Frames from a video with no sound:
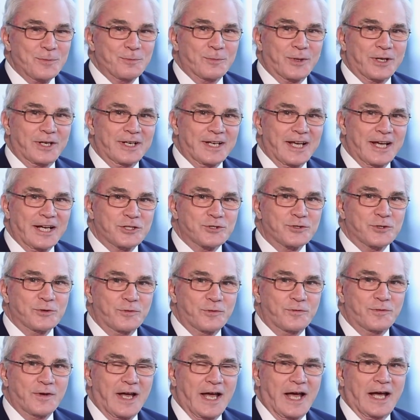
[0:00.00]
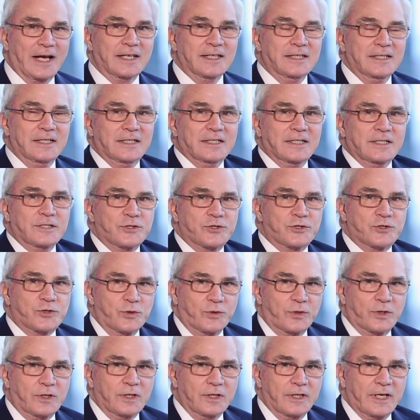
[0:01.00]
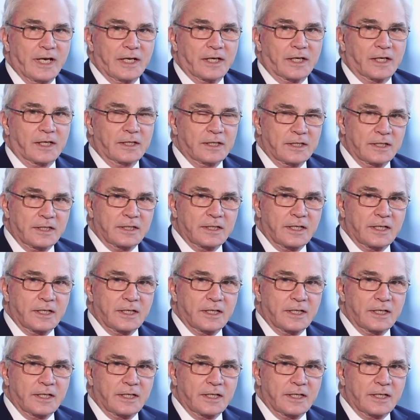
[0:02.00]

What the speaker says: But in actual fact, sooner or later,